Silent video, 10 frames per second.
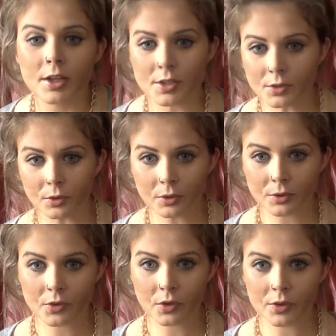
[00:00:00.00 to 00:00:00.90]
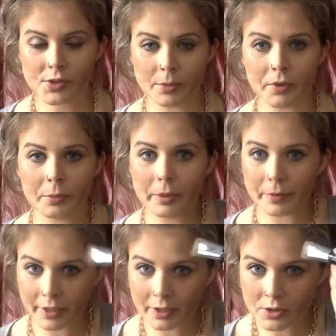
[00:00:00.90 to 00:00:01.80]
So some other people
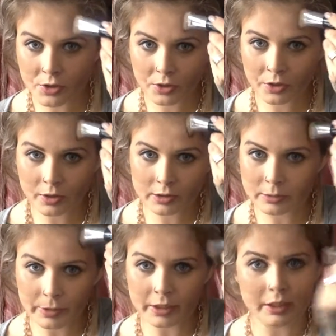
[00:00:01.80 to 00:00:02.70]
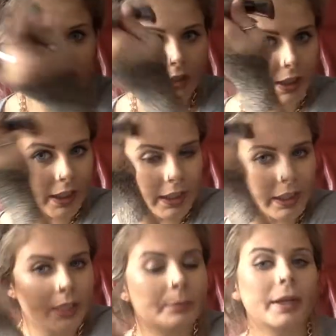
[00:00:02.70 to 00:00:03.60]
kind of do a little bit here and
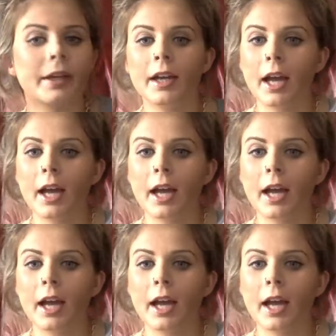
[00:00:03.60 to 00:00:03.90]
here, but